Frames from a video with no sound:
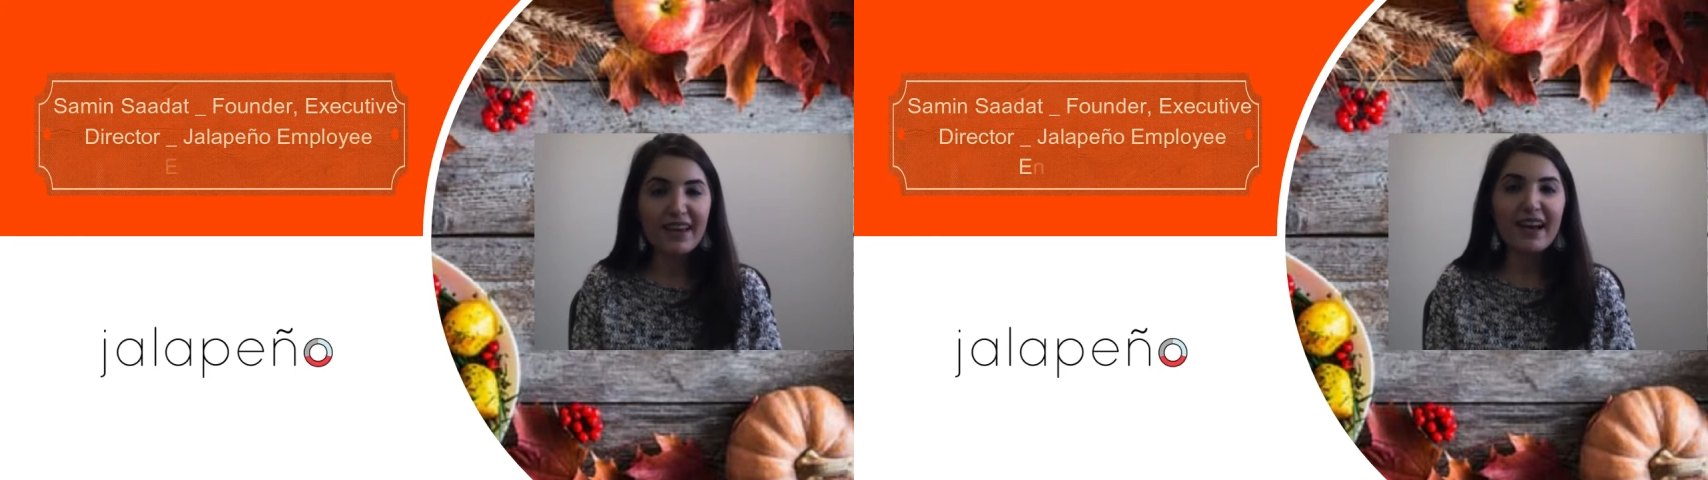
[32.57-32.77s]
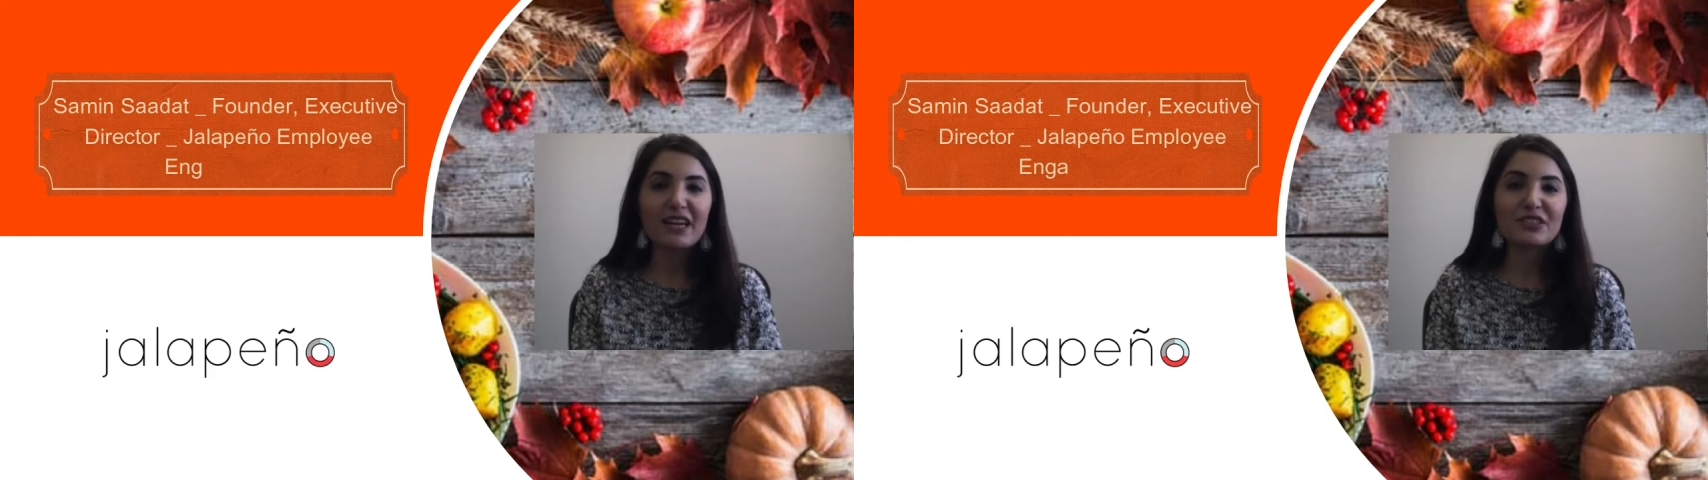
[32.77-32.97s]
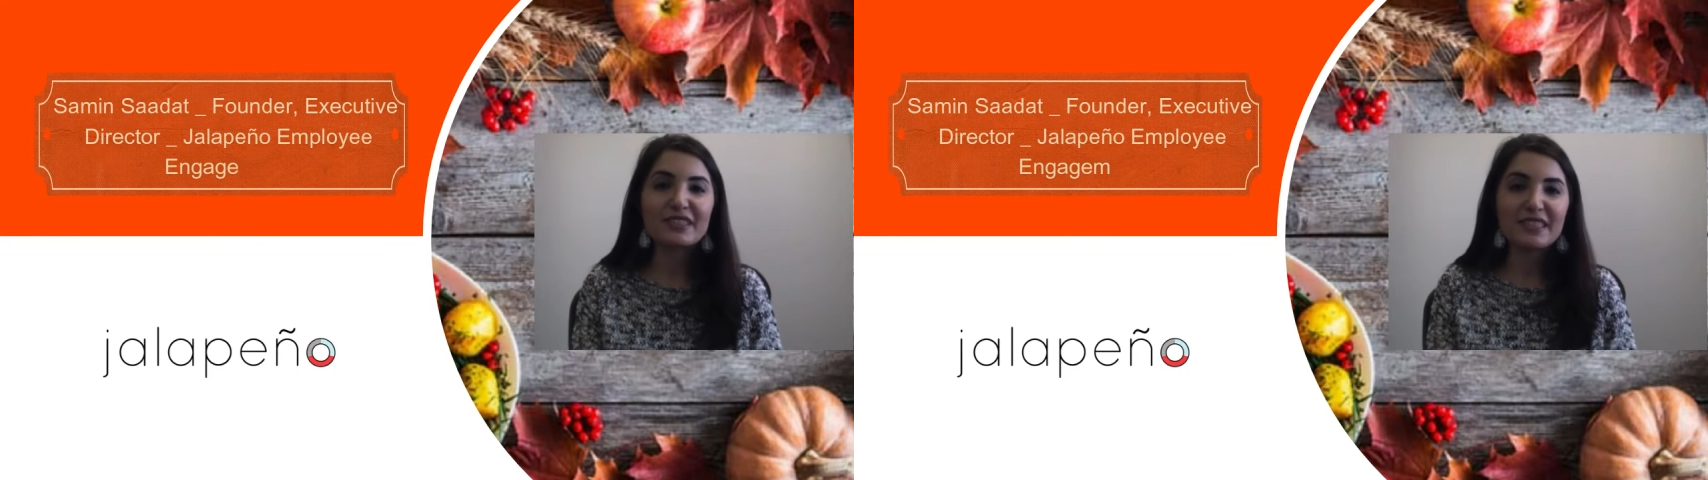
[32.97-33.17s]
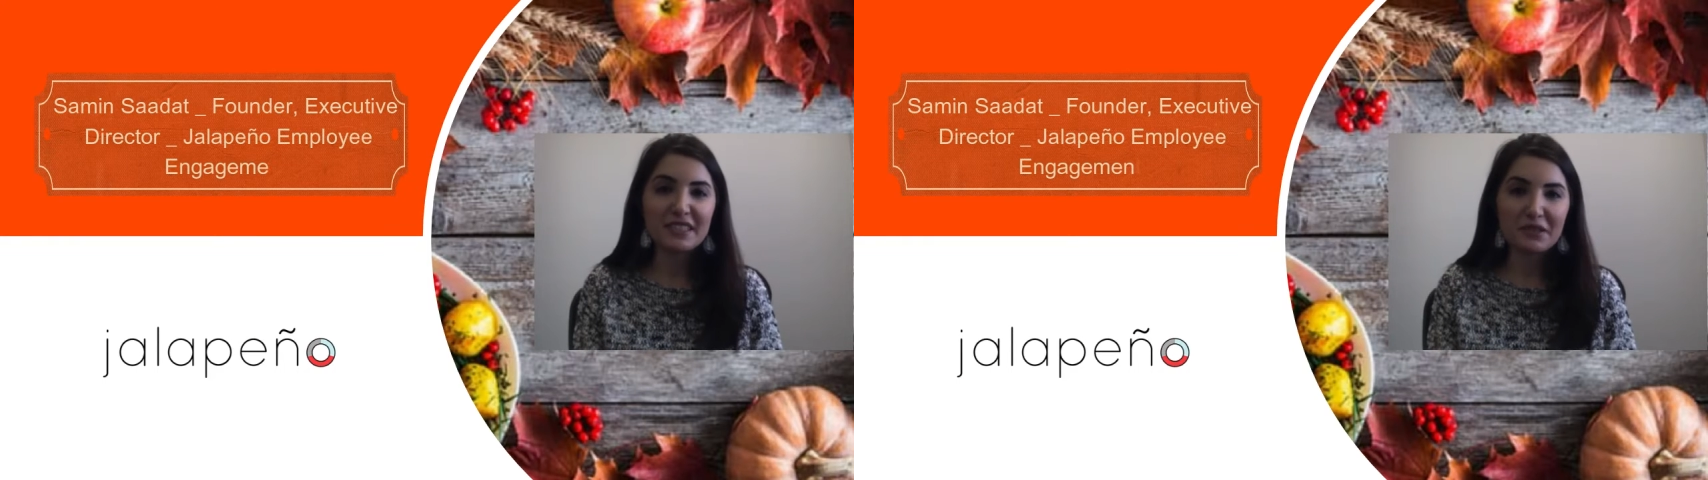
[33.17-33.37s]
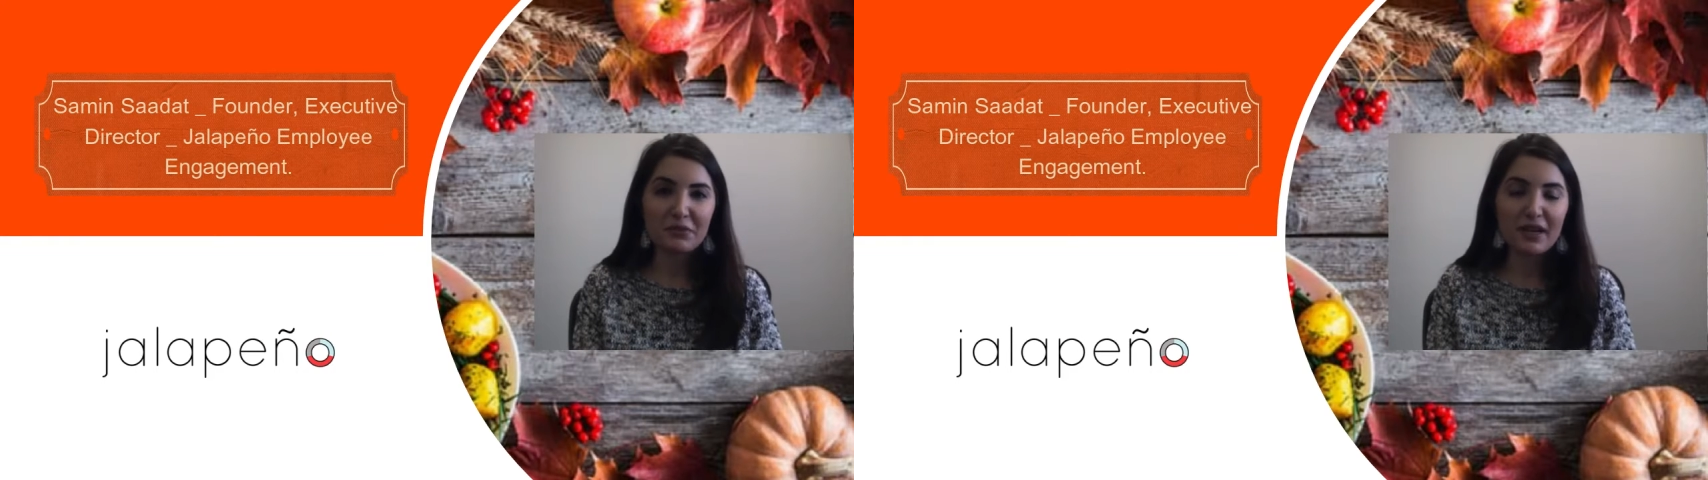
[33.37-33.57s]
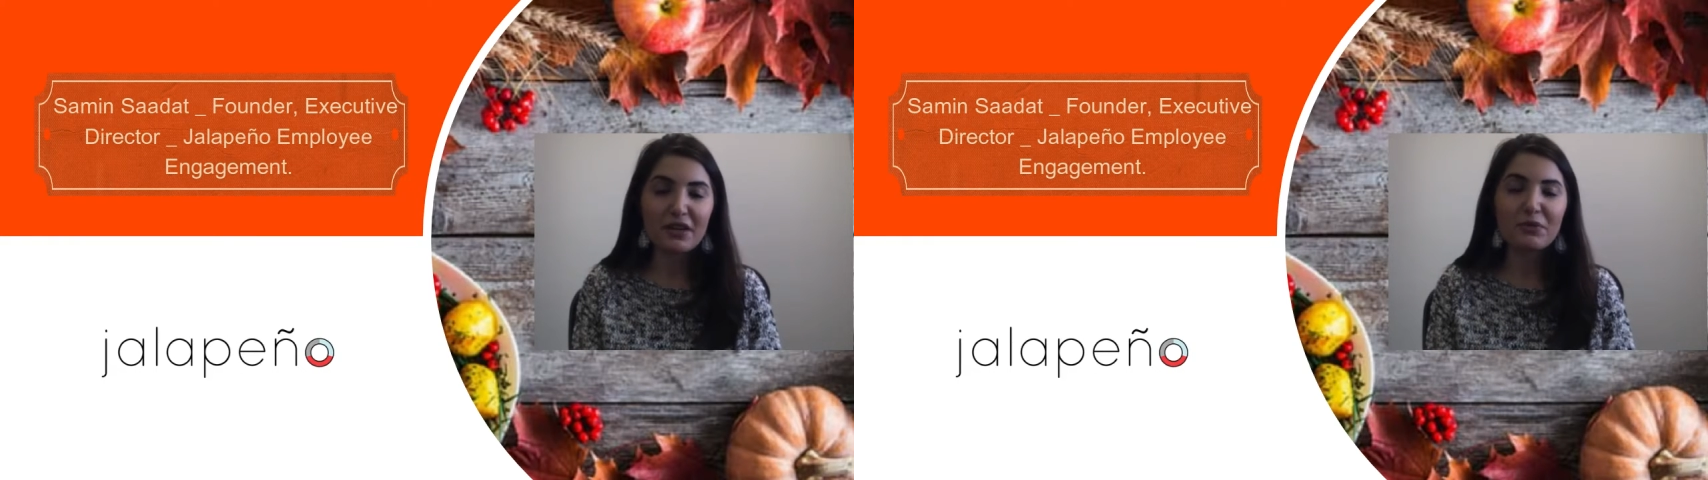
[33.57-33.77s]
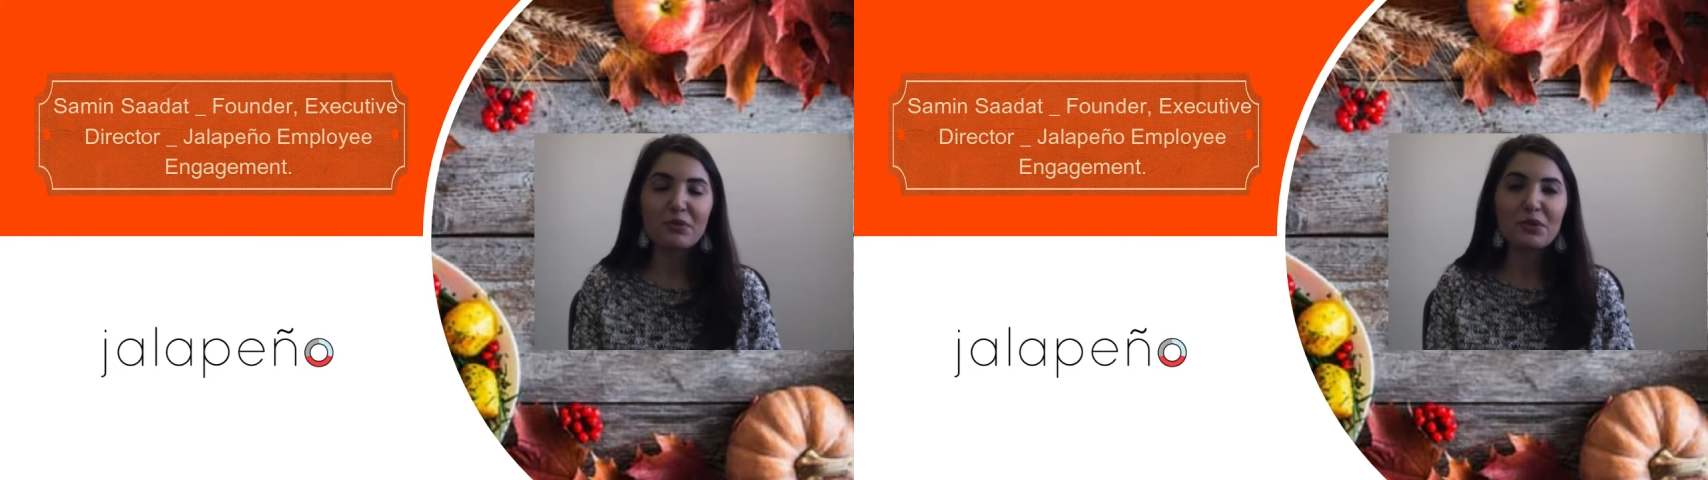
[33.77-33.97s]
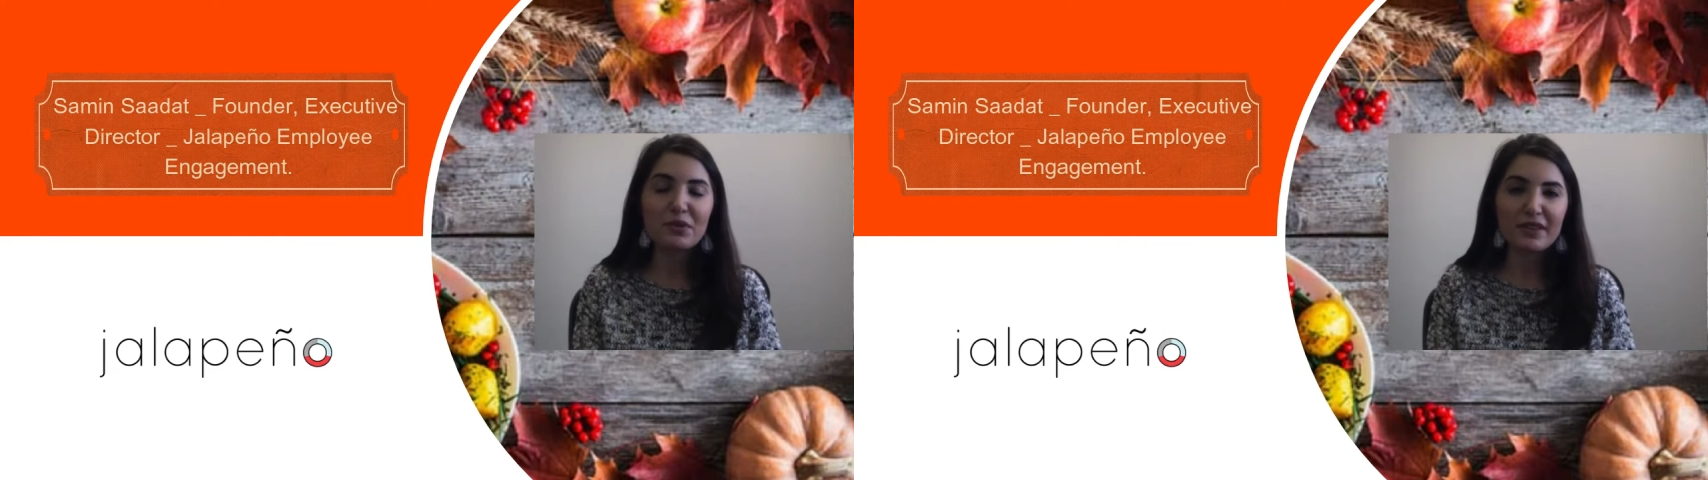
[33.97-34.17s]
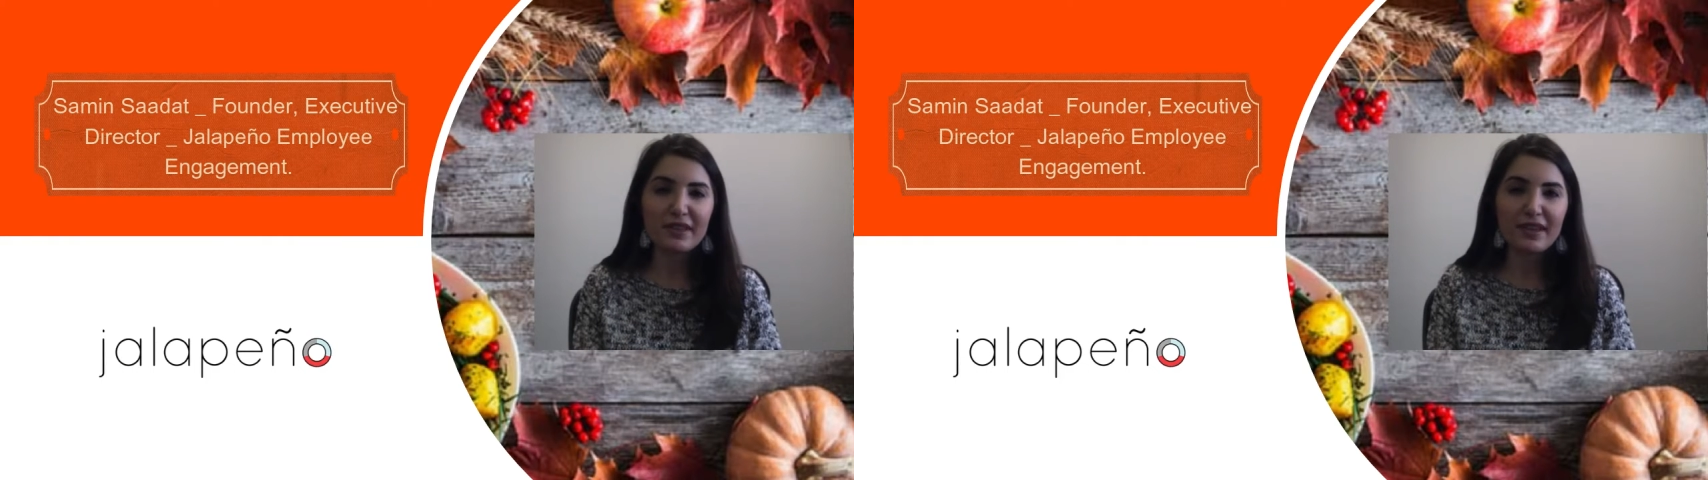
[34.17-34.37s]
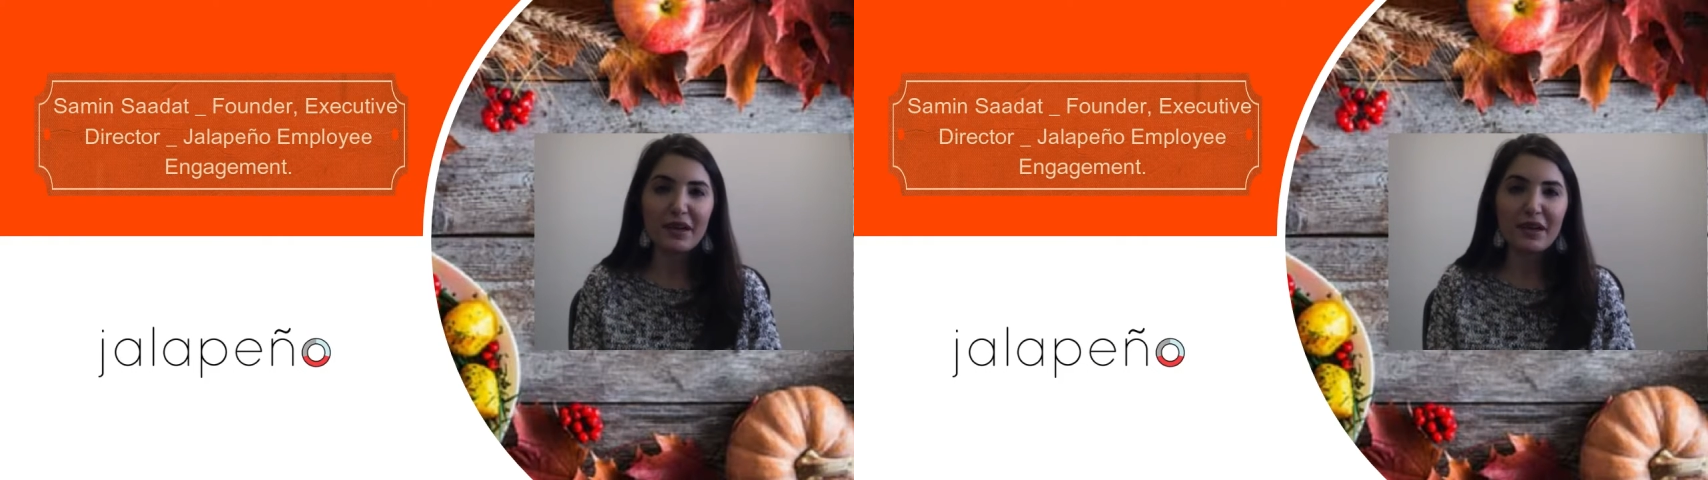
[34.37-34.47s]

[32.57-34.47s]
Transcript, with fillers: our team, our community,